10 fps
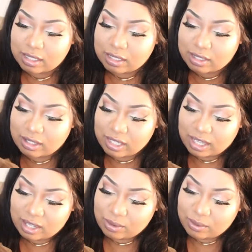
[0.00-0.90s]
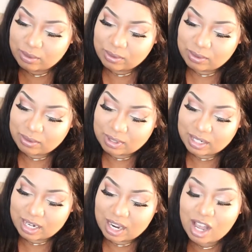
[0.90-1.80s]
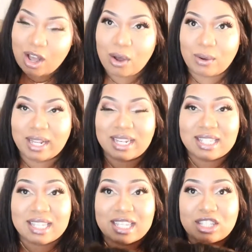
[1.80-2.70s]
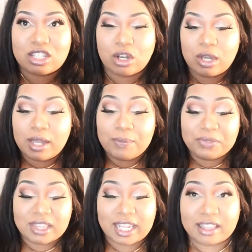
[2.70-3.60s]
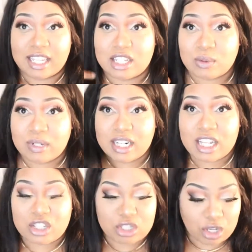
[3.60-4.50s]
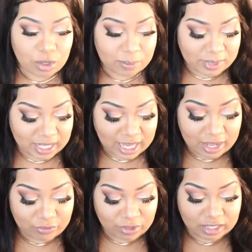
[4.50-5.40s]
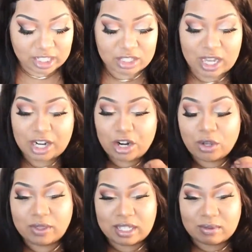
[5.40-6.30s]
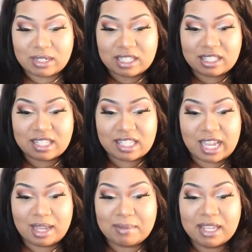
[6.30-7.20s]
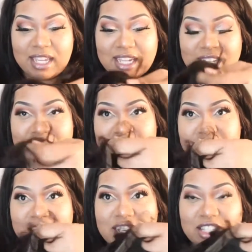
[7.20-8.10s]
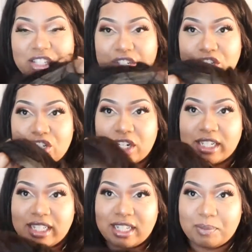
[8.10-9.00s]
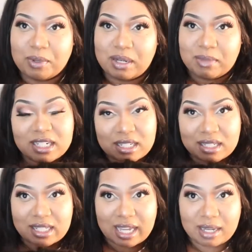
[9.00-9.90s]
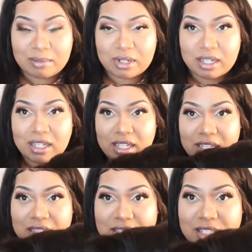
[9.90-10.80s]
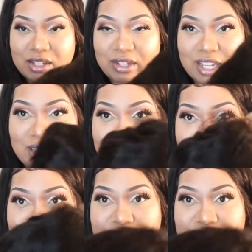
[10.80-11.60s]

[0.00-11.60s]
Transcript: So yeah, ooh. Oh, and this is so, this one is so big head friendly, so I know this one is the same because it's constructed pretty much the same. So yeah.